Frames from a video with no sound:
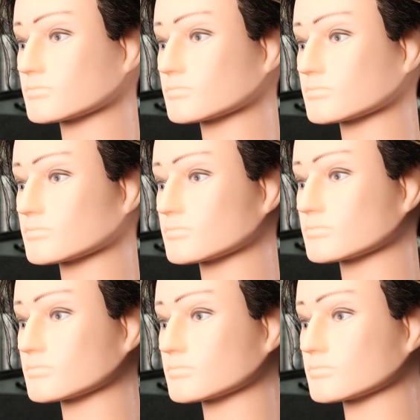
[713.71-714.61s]

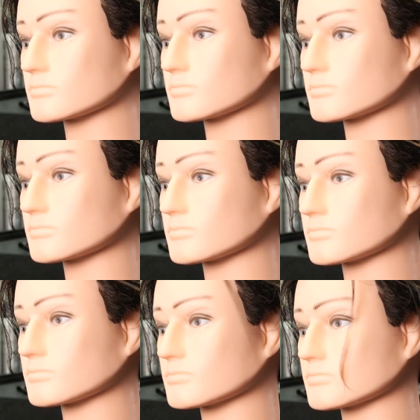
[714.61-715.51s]

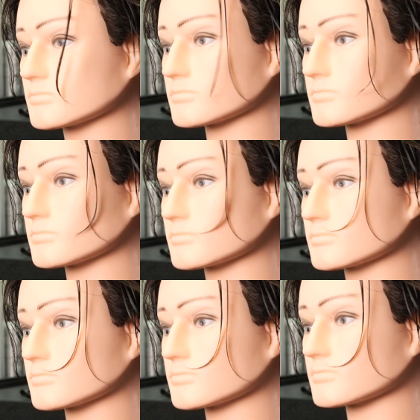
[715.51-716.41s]

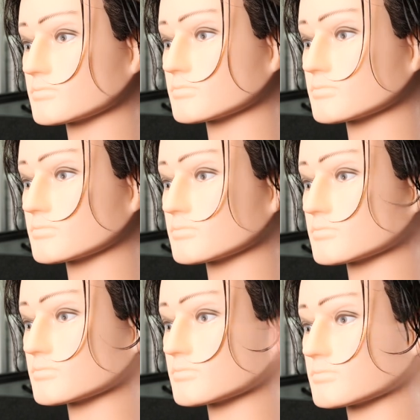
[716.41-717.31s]

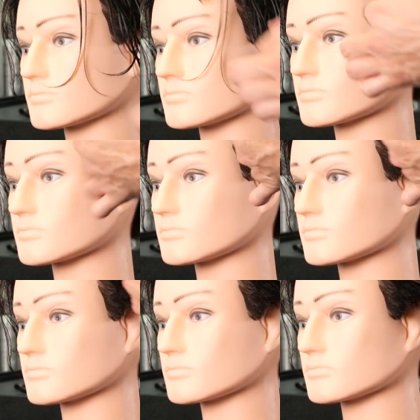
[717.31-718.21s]

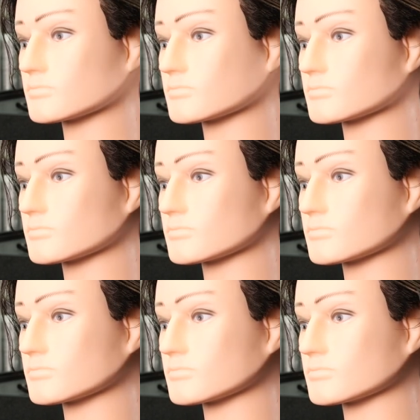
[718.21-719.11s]
(silence)